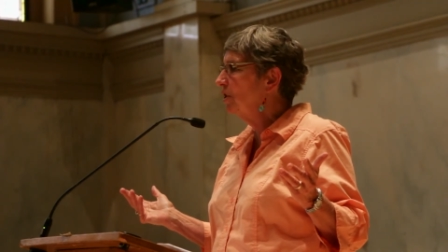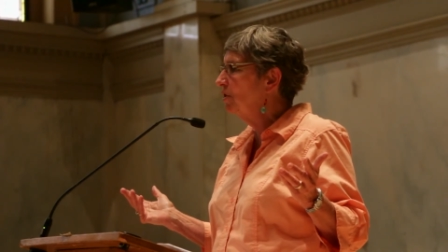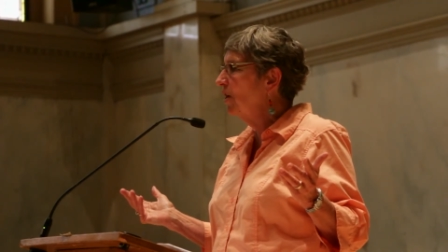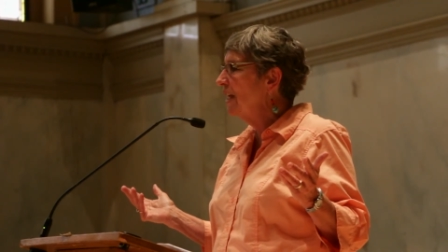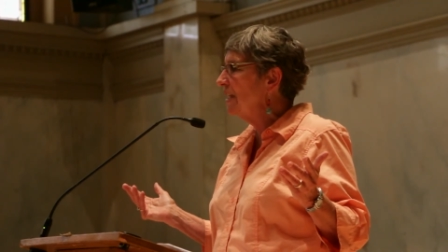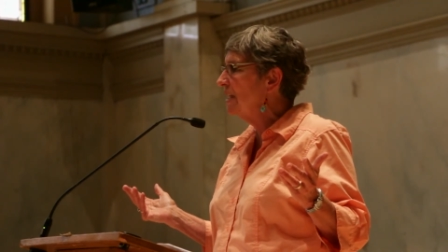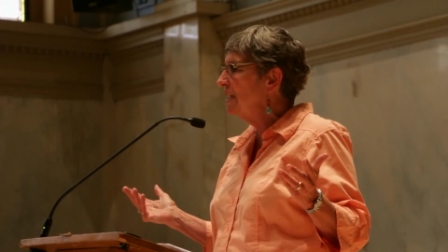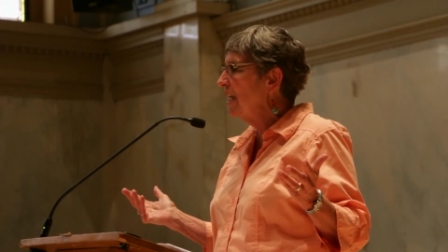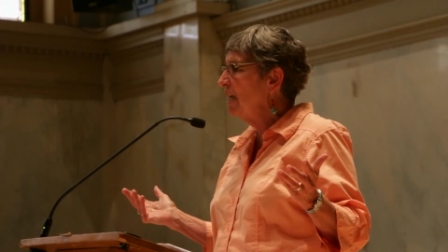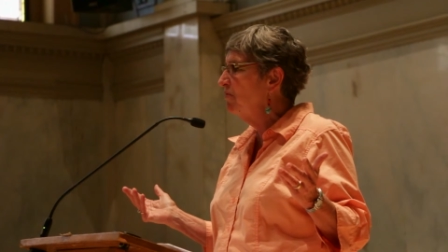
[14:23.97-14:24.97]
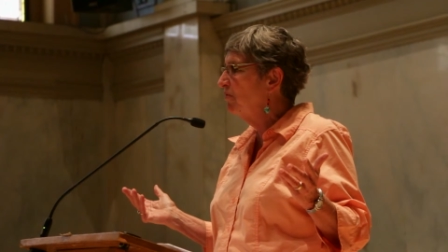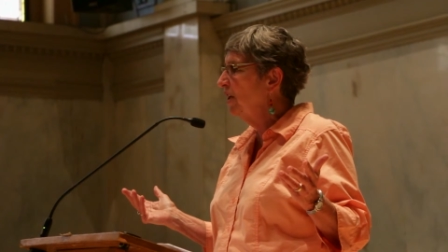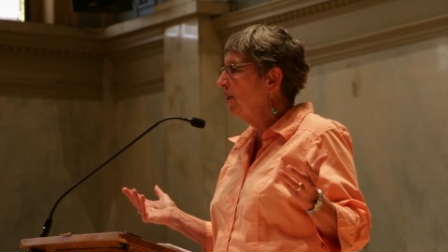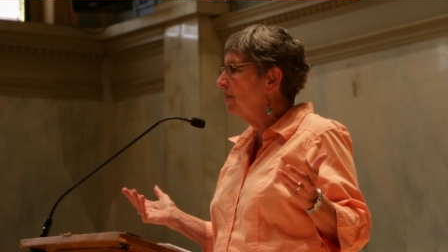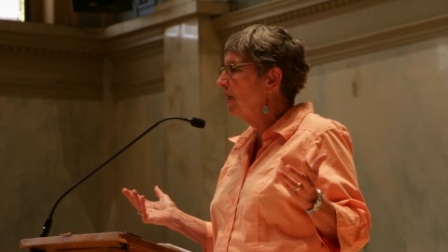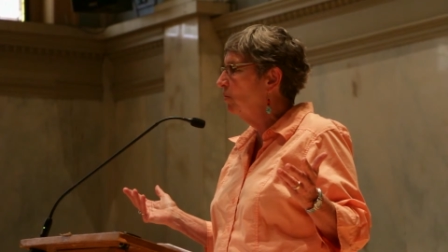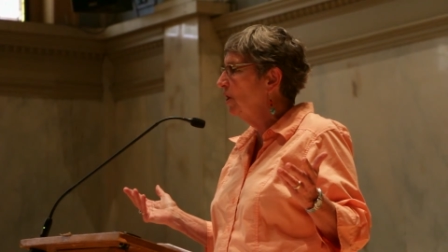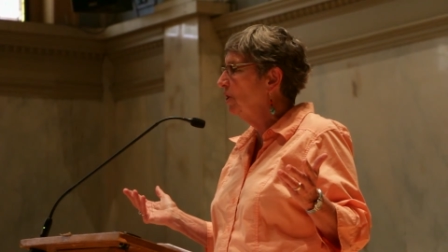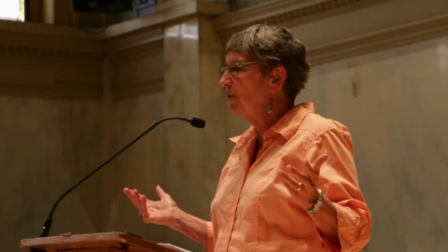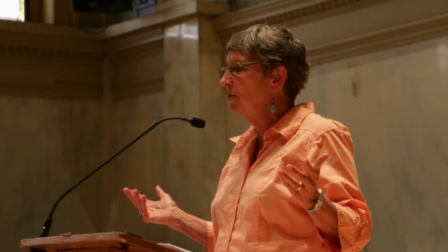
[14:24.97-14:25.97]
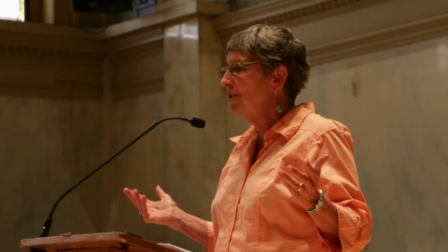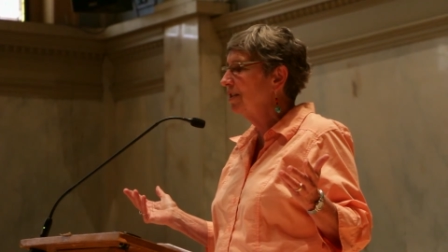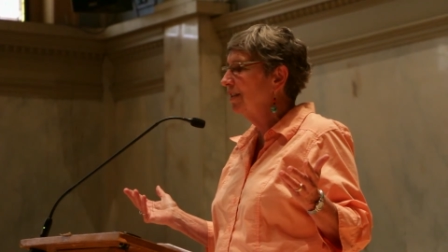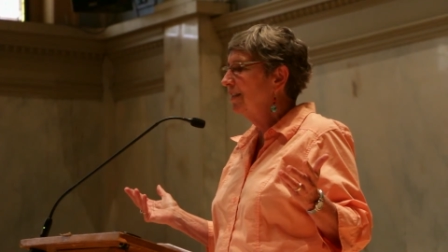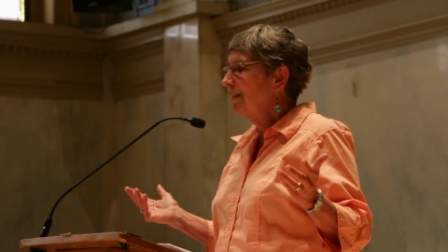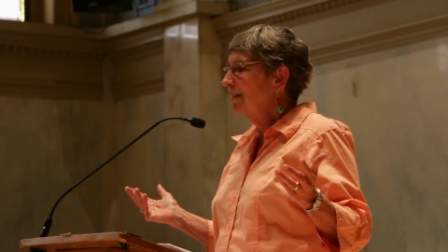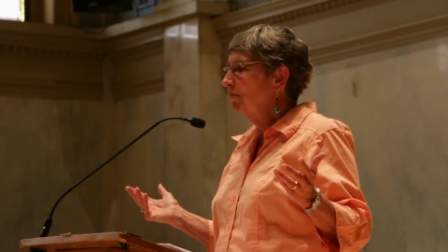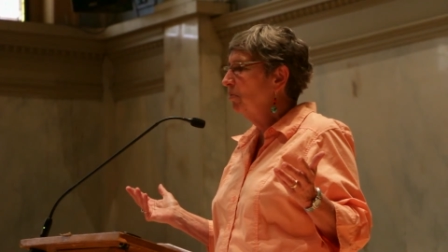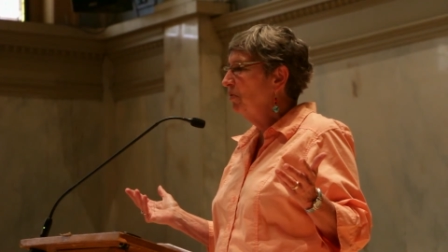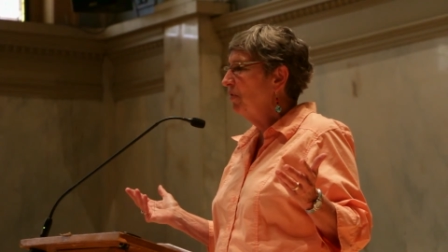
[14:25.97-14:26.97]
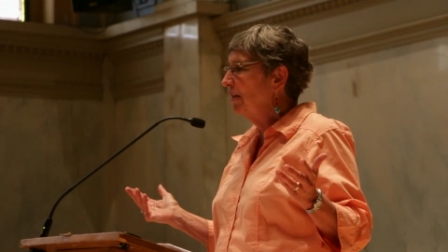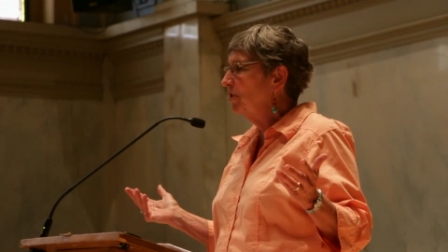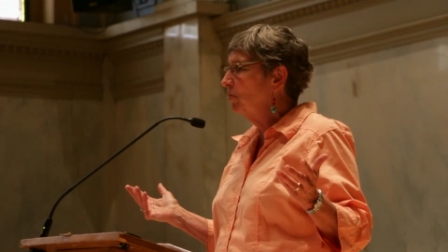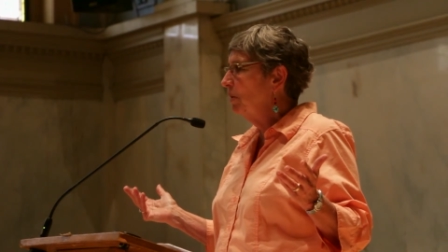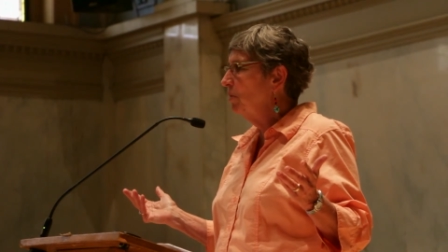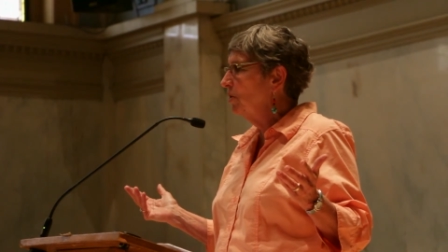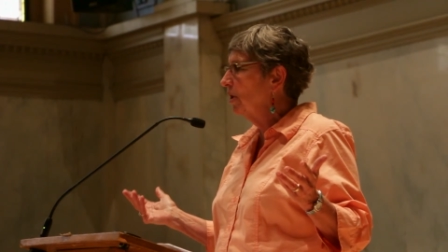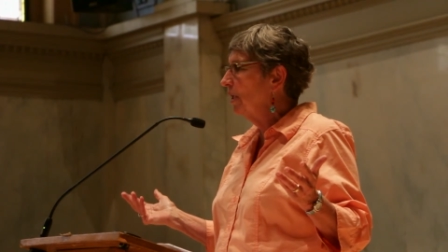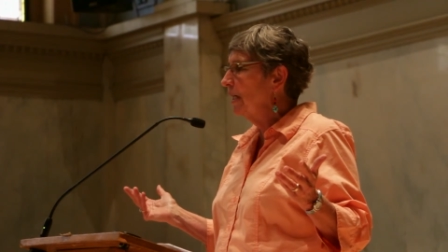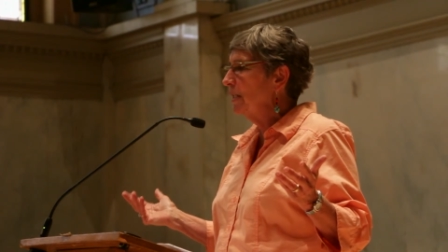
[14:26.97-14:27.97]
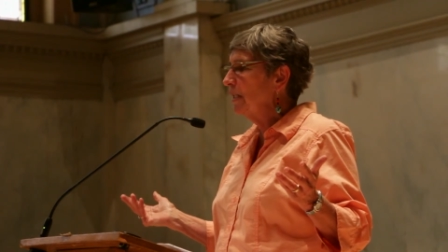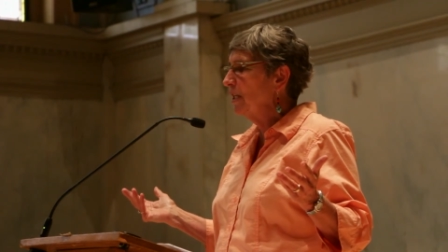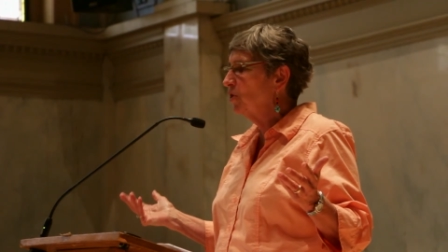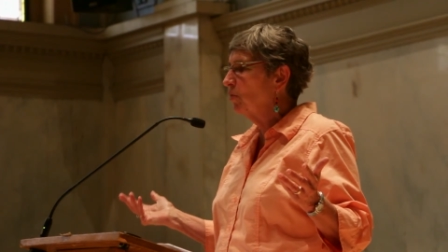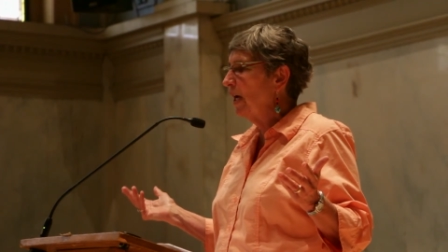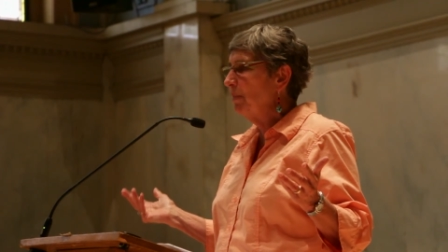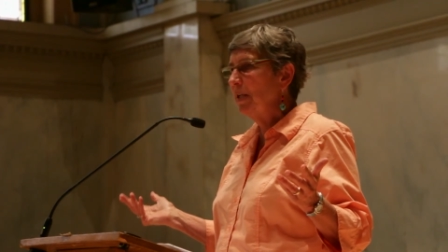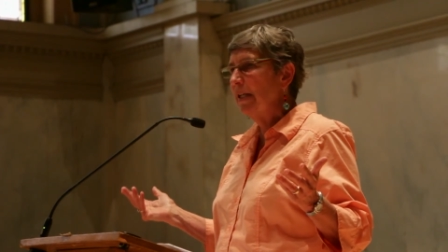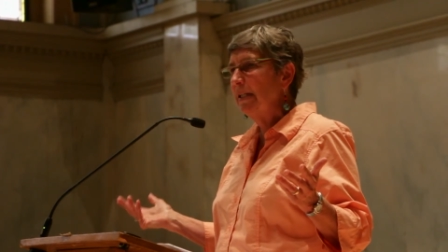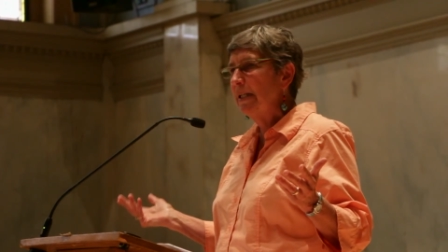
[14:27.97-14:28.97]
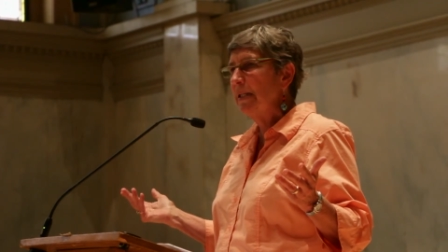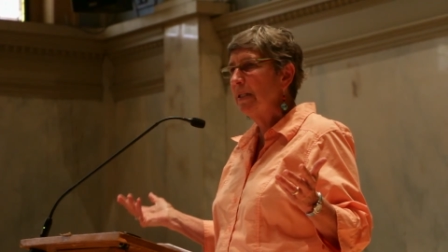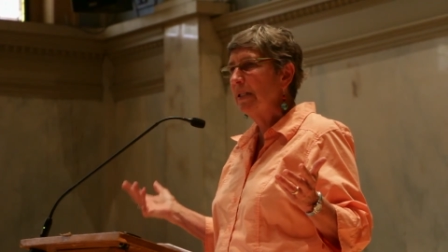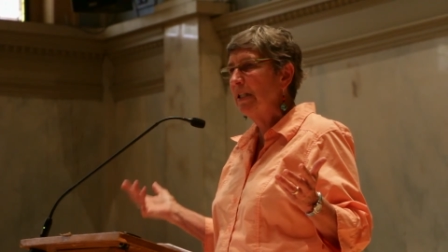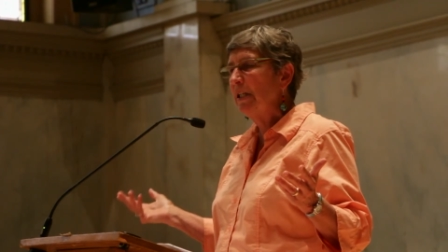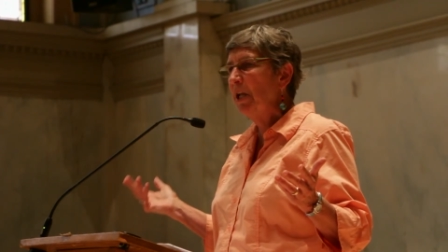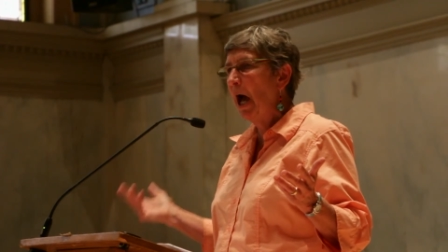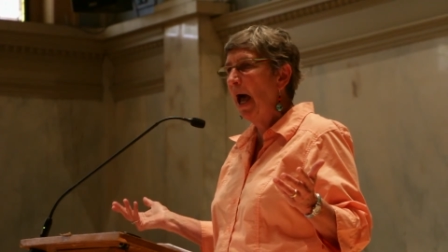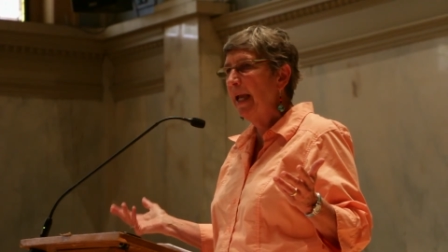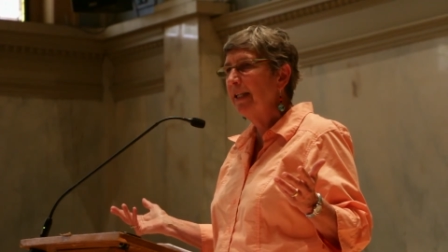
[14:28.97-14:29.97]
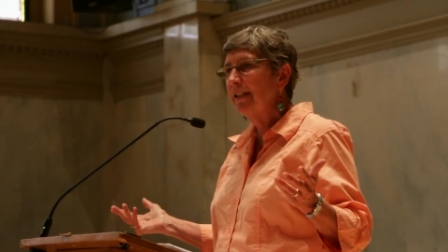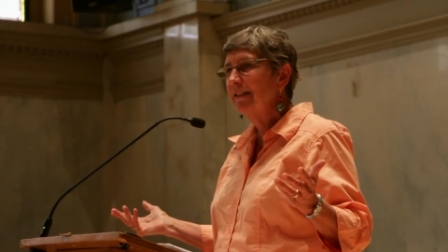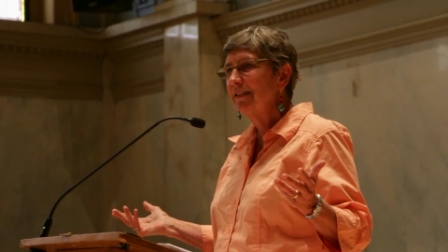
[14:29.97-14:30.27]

Do you know that's the same figure that we used when we founded Women Organized Against Rape in 1969?